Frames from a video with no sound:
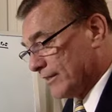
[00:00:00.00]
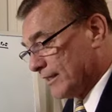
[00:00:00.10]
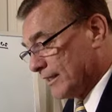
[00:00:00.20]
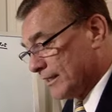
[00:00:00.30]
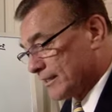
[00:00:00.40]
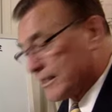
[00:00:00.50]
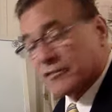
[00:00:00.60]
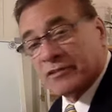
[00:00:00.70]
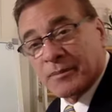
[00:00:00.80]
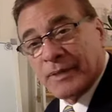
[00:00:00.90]
the
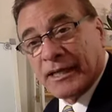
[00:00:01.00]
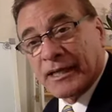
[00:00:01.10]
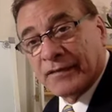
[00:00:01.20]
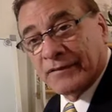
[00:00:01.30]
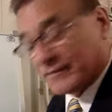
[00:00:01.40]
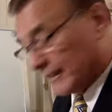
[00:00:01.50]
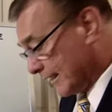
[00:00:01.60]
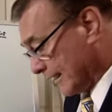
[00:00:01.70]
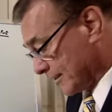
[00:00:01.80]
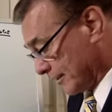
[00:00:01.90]
accessories making the
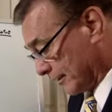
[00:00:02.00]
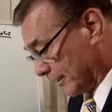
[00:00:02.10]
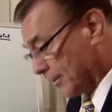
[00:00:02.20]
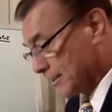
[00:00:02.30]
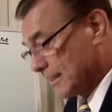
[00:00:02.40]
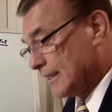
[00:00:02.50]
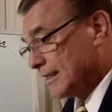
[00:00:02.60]
$15,000 loss.